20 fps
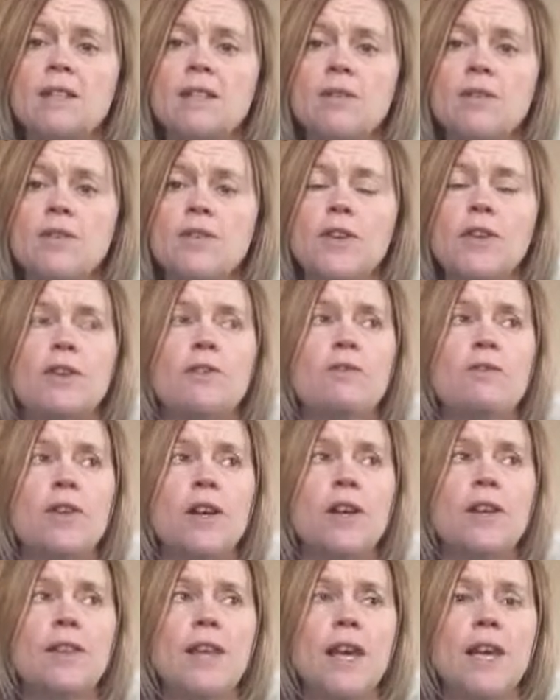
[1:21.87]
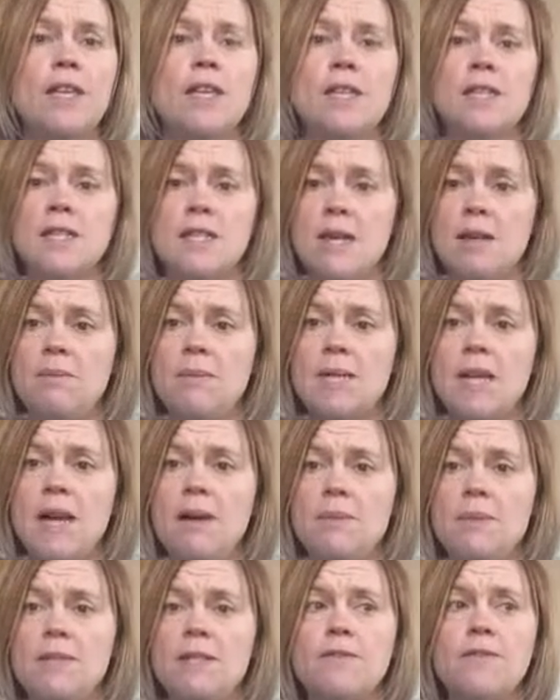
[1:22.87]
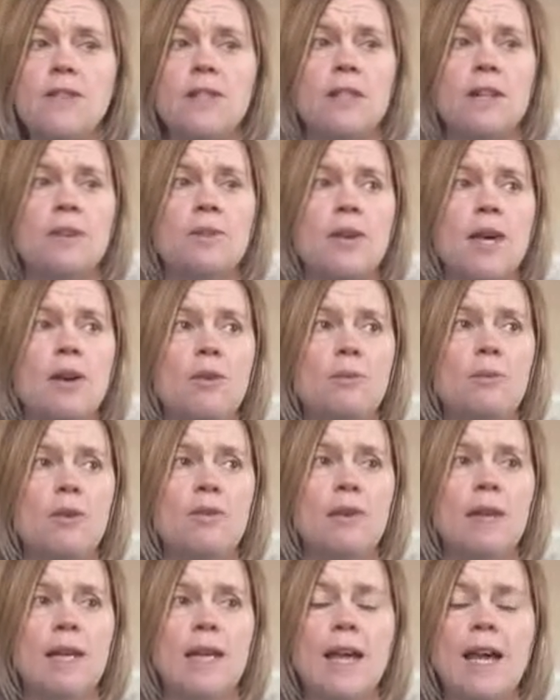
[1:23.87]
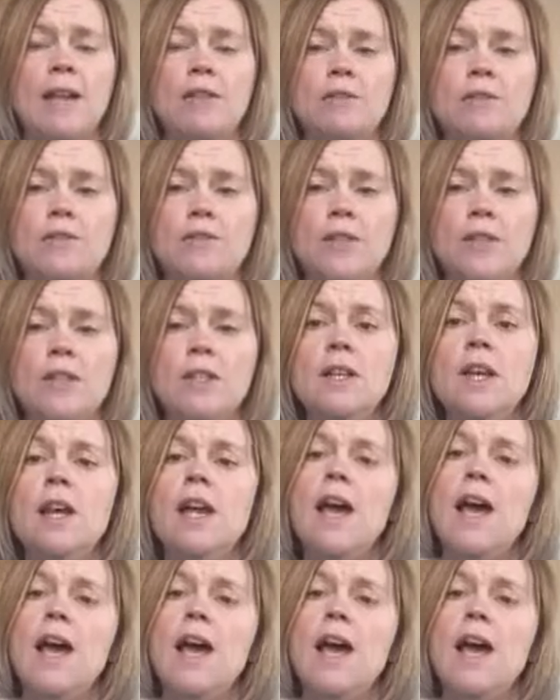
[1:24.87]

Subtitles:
So if you can follow that at the same time as the video, that would be really helpful.